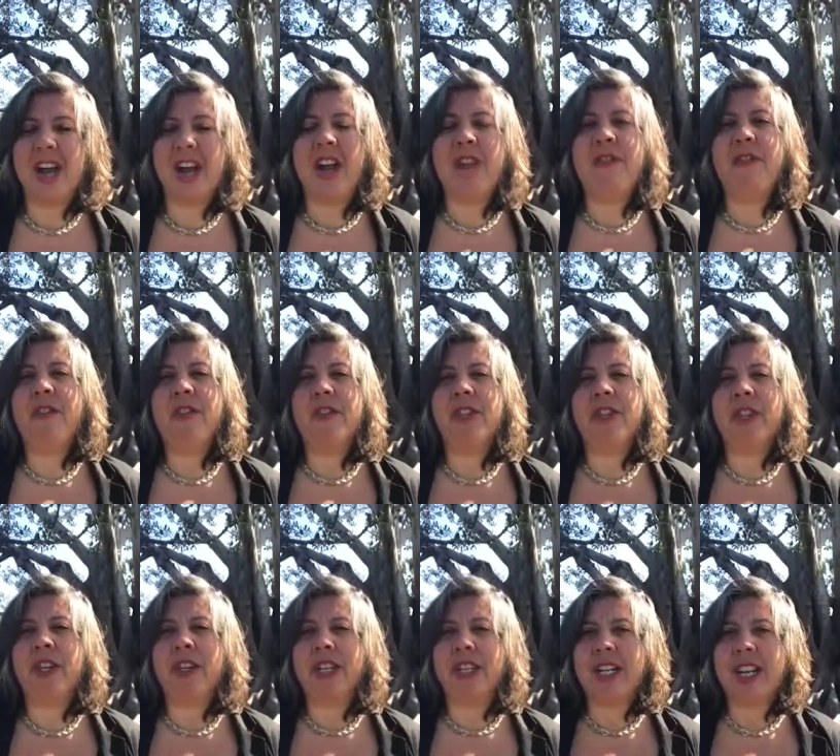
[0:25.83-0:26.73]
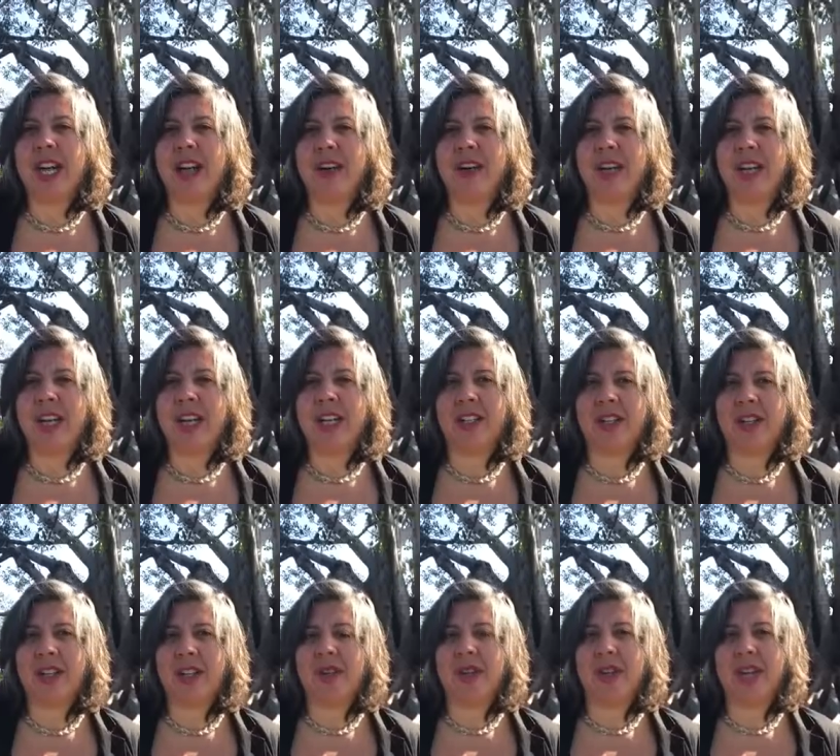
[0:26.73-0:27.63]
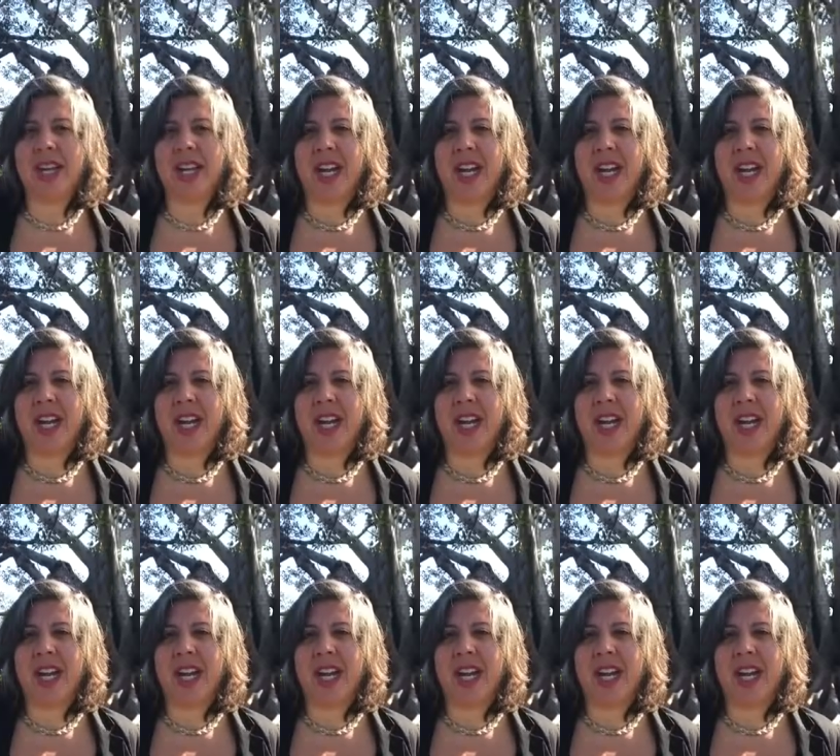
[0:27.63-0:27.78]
I first started out in Glendora,